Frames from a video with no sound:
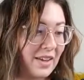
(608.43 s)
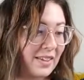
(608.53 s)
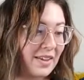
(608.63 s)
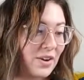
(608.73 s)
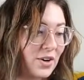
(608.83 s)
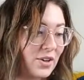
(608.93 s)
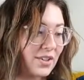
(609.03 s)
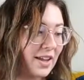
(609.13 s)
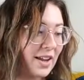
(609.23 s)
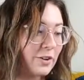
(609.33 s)
They heard
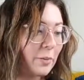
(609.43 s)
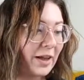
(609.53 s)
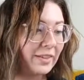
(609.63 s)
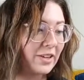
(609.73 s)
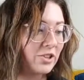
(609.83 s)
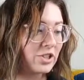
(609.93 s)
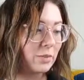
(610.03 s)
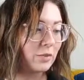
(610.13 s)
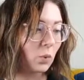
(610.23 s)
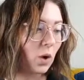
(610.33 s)
that under my
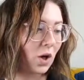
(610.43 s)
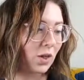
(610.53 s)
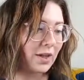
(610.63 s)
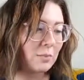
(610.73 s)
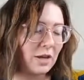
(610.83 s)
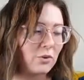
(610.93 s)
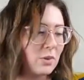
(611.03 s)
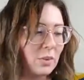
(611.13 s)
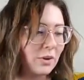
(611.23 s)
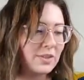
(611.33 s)
leadership the wall had been
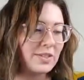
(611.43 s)
rebuilt.